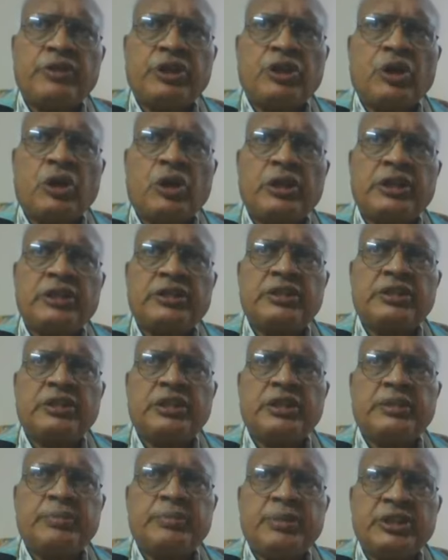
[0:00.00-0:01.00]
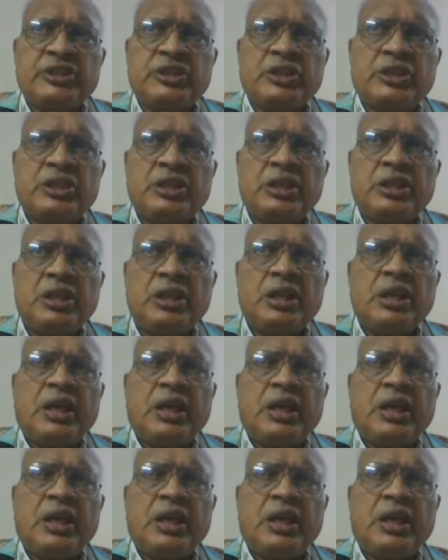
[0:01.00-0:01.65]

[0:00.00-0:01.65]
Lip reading: we call it EPC,